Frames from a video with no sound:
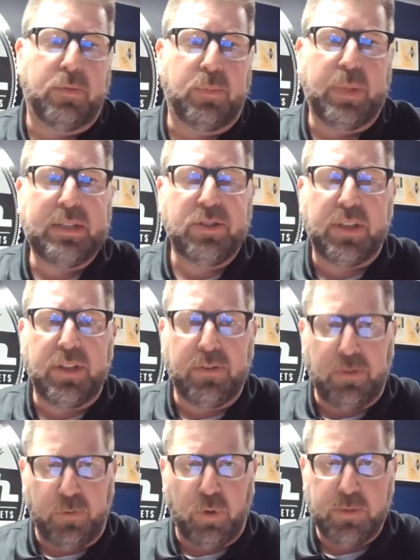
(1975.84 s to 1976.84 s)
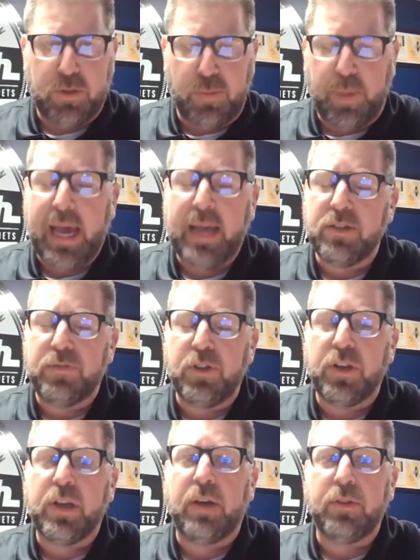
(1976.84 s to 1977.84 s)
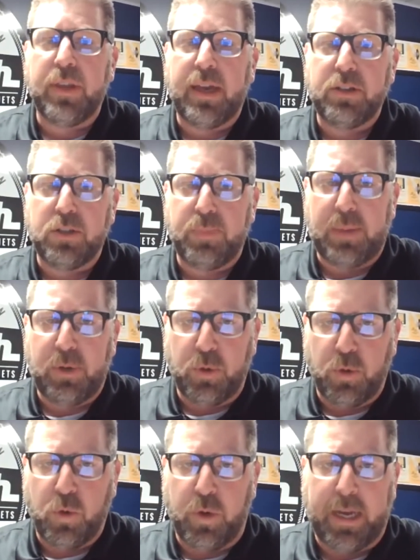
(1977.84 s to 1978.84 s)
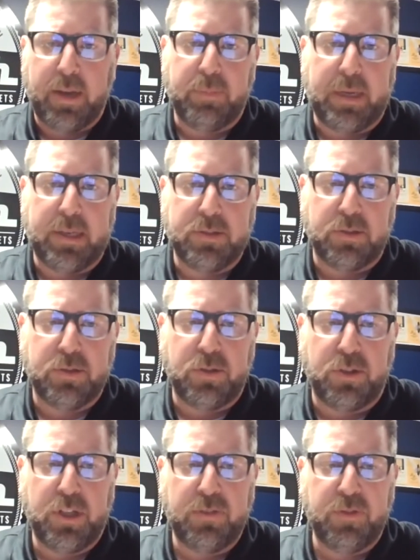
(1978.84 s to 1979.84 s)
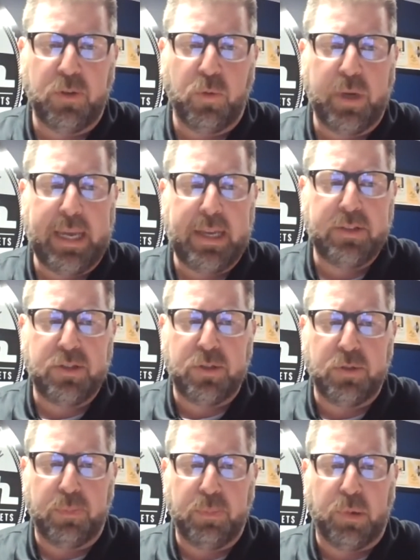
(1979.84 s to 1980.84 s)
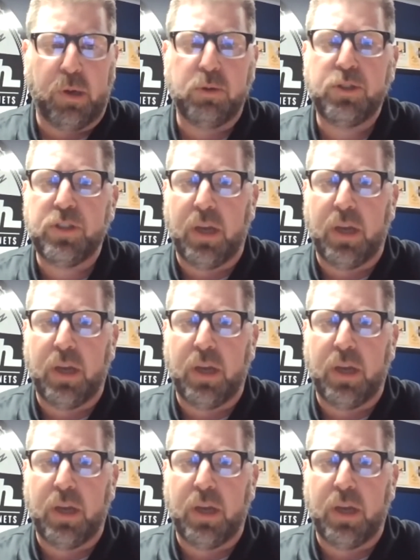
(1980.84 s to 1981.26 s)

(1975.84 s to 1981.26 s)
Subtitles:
basically the different forms of patents. If you could cover that just maybe real quick, because there's different ways to approach